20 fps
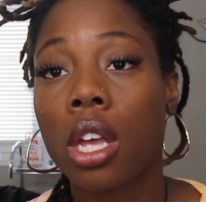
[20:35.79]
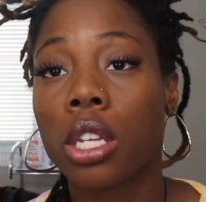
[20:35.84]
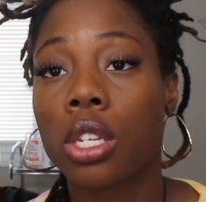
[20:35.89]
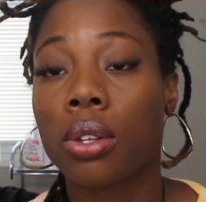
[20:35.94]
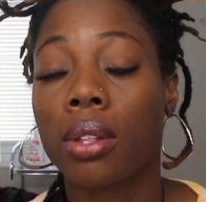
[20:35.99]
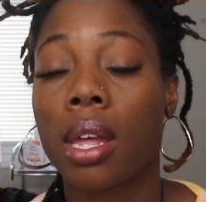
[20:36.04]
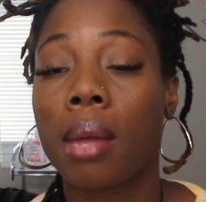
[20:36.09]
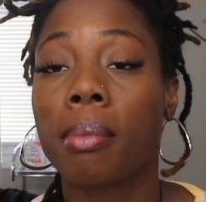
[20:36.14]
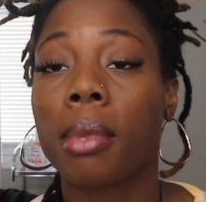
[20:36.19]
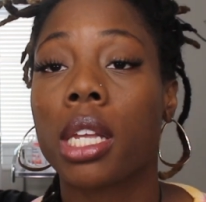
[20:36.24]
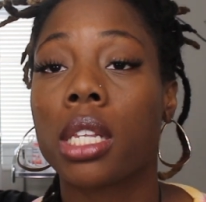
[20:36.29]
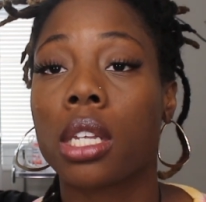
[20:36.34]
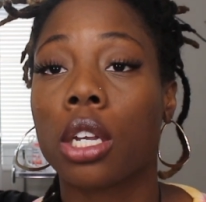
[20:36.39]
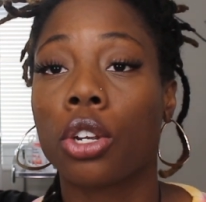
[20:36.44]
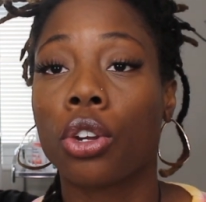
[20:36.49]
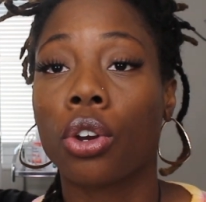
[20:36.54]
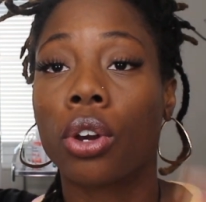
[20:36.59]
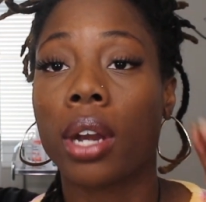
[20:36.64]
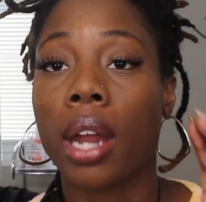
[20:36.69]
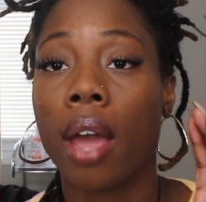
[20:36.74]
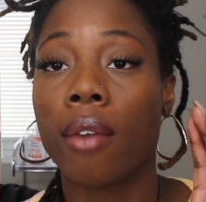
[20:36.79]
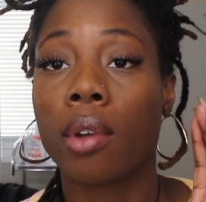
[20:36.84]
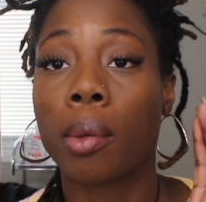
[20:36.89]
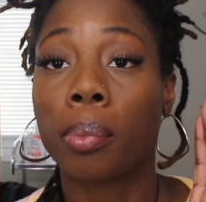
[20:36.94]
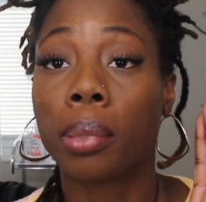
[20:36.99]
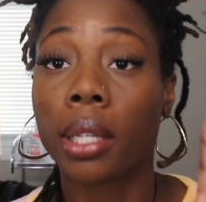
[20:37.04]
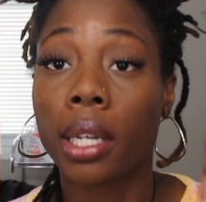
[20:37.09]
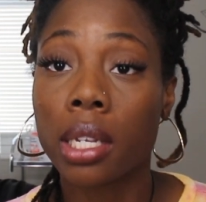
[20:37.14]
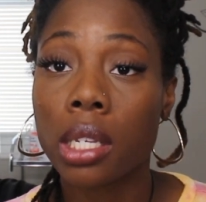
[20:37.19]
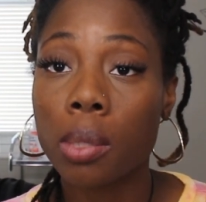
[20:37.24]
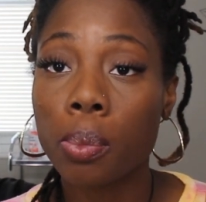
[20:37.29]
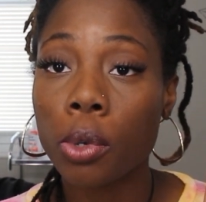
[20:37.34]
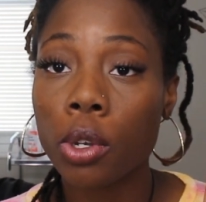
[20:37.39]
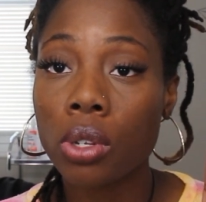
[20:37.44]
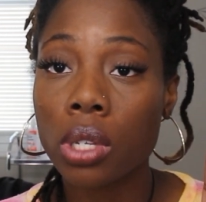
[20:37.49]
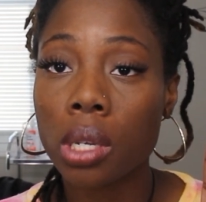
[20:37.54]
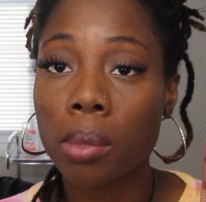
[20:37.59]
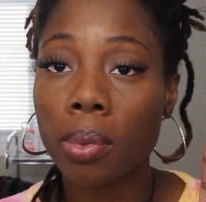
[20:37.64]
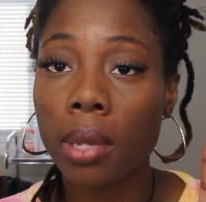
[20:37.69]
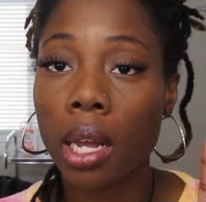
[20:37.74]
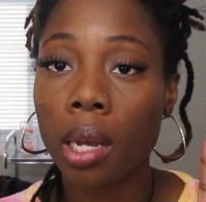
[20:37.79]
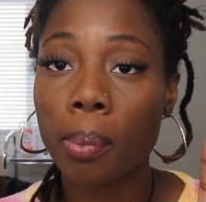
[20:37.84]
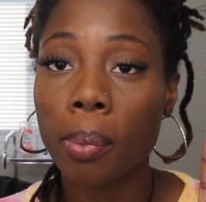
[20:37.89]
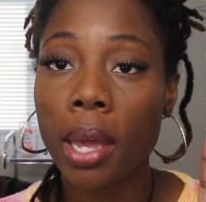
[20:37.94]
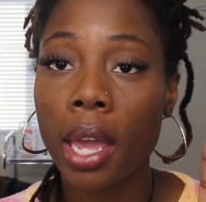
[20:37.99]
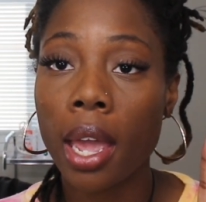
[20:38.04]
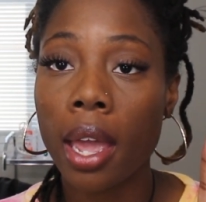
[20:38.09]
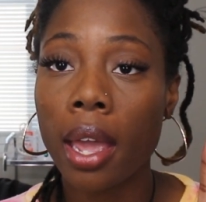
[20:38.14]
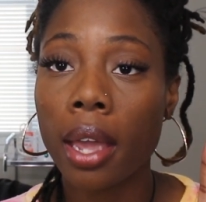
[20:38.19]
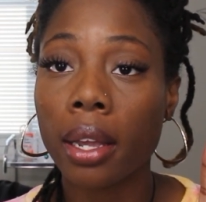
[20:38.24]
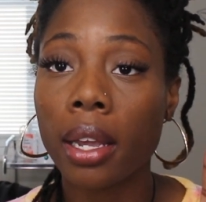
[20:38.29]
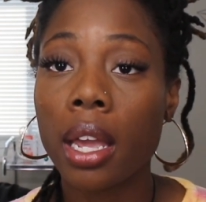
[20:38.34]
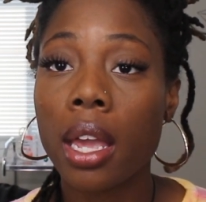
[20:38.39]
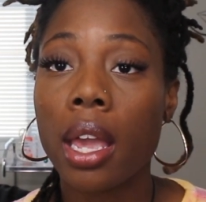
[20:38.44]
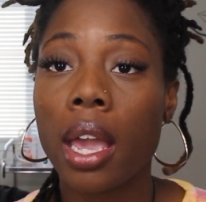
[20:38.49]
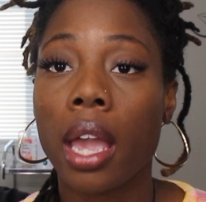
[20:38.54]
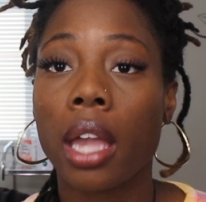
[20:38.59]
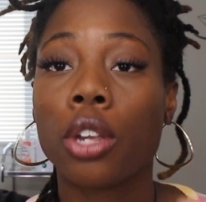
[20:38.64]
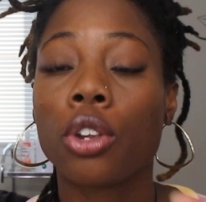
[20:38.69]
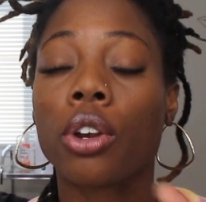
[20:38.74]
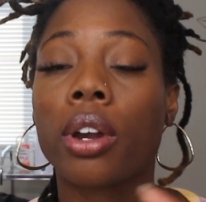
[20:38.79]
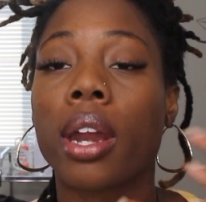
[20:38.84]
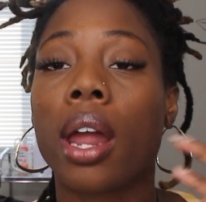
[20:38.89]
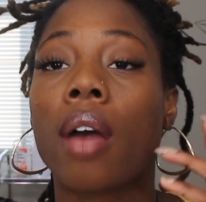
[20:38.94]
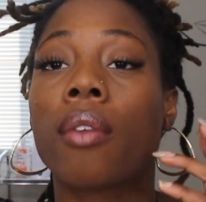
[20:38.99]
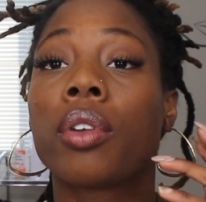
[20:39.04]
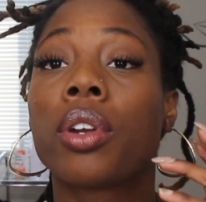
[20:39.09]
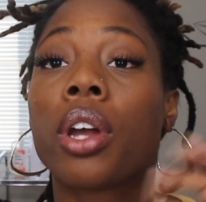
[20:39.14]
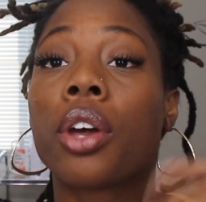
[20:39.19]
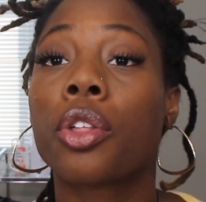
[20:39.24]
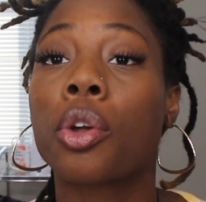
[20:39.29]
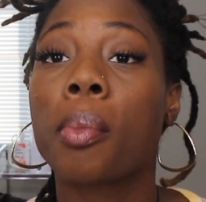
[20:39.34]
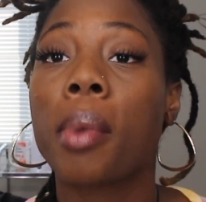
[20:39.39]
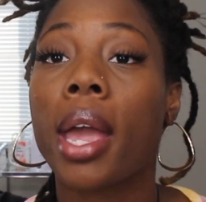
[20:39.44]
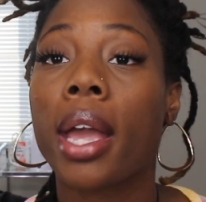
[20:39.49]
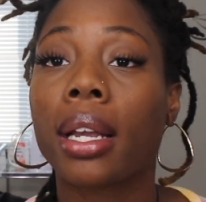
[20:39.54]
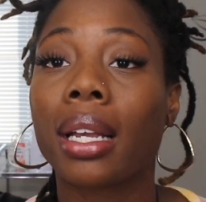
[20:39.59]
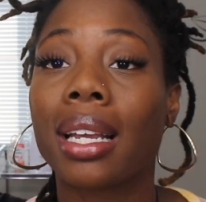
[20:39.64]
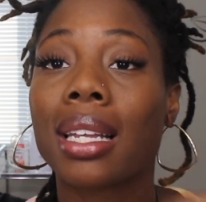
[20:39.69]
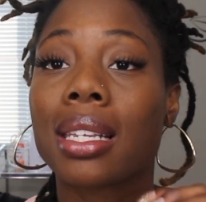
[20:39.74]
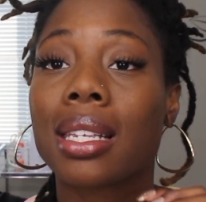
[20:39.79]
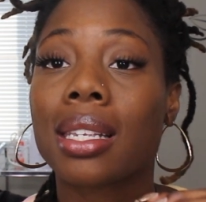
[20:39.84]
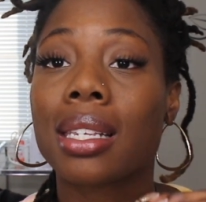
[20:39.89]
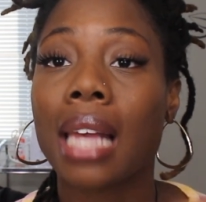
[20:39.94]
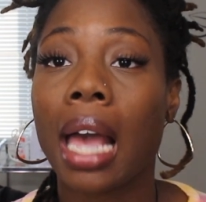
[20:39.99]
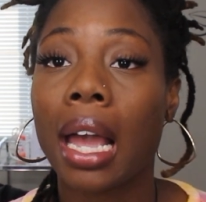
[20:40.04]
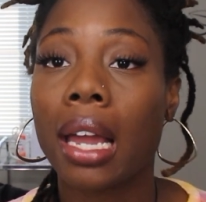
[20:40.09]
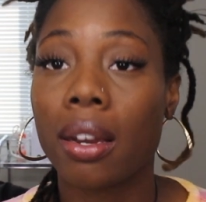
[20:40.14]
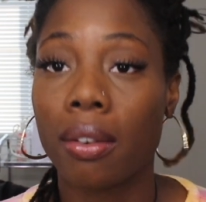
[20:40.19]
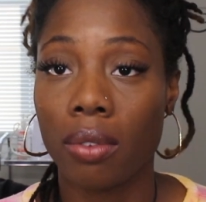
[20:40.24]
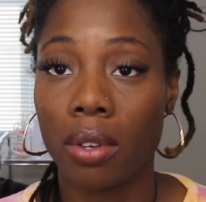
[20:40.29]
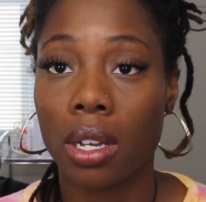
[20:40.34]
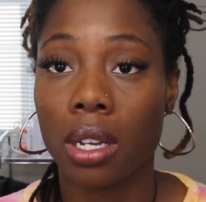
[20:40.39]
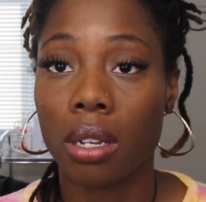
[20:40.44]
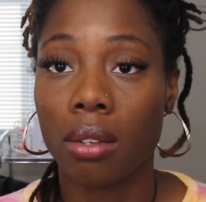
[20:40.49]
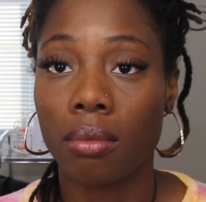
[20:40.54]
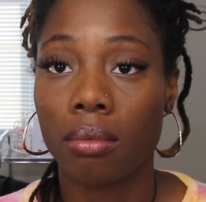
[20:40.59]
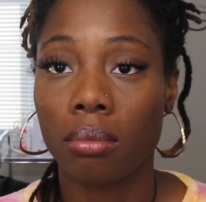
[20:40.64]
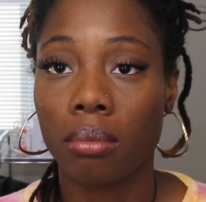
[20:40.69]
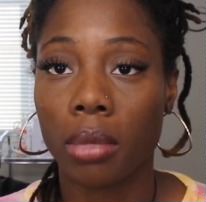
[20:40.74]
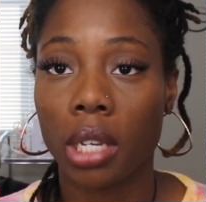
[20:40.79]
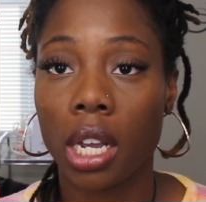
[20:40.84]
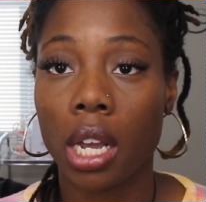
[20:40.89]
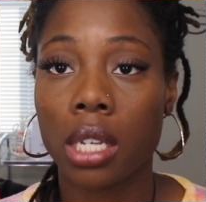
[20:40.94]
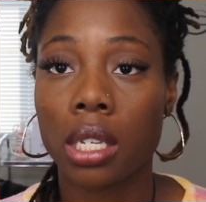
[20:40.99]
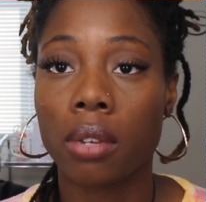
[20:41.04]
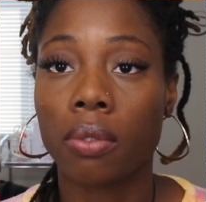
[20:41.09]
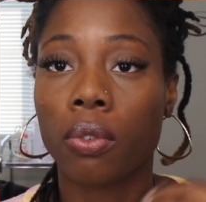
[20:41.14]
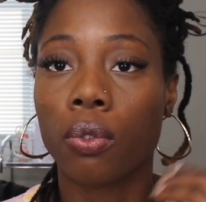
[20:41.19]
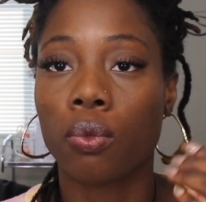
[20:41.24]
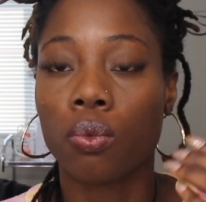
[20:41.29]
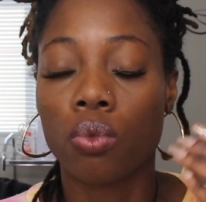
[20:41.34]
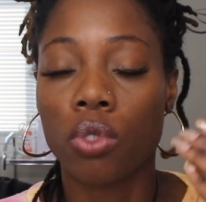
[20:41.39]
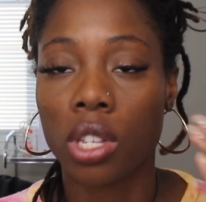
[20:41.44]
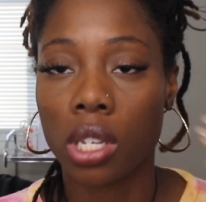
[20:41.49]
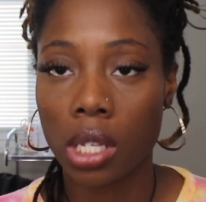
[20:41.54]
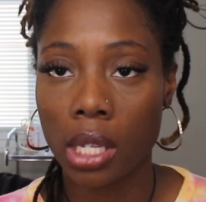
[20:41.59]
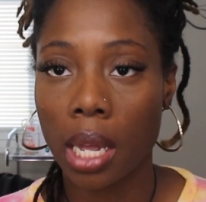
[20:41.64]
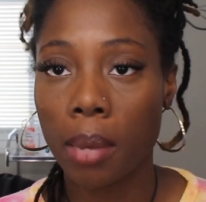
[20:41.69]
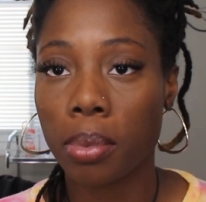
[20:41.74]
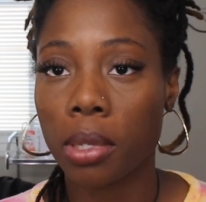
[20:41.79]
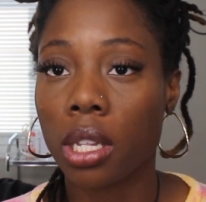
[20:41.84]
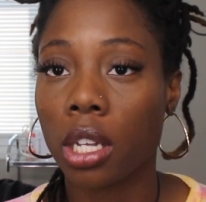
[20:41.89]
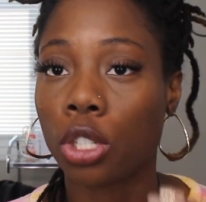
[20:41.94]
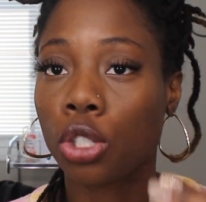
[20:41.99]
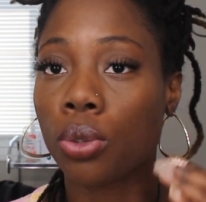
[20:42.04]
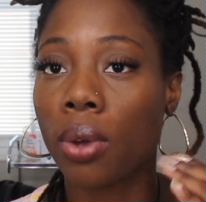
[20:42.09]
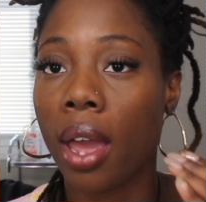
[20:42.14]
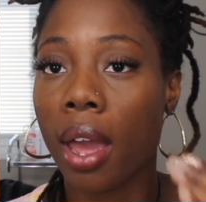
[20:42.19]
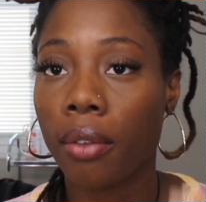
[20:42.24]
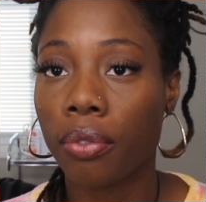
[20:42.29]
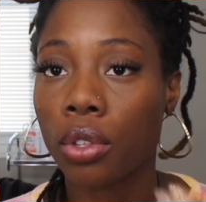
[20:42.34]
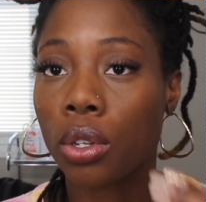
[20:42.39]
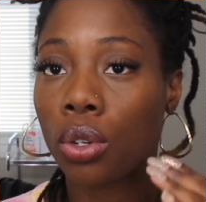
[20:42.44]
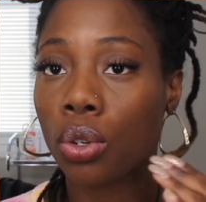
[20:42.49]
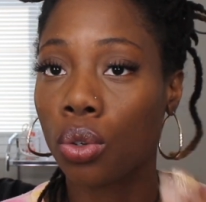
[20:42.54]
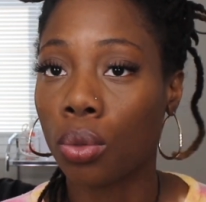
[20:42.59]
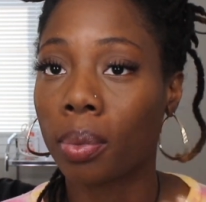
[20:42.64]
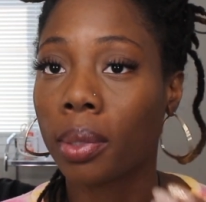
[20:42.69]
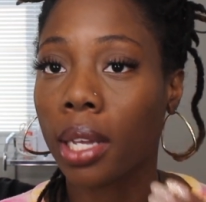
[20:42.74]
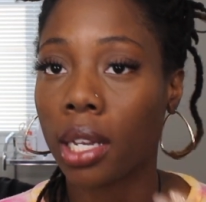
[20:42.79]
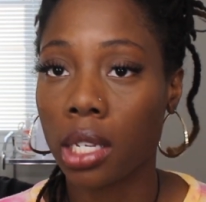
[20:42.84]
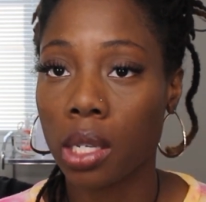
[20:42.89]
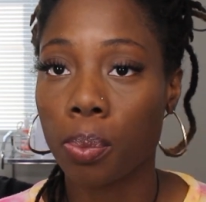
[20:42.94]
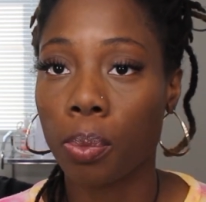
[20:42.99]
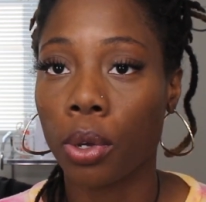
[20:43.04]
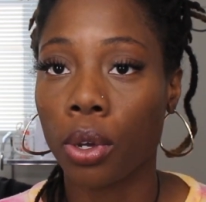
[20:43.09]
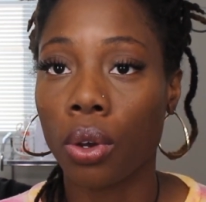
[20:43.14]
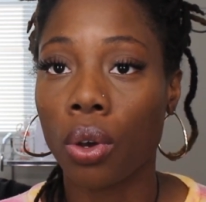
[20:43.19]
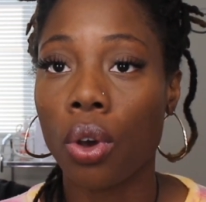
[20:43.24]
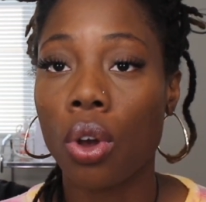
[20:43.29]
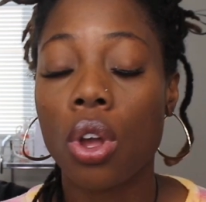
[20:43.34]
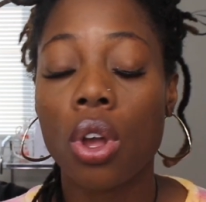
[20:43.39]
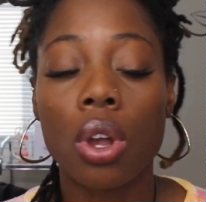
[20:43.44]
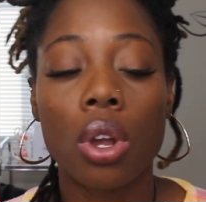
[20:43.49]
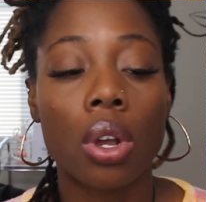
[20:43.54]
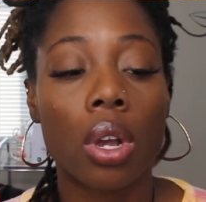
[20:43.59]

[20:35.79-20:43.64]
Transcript: So that means that you're gonna have a blood spill Ziploc bag, and you're gonna have another bag inside of it because of the steps that you have to do blood spill.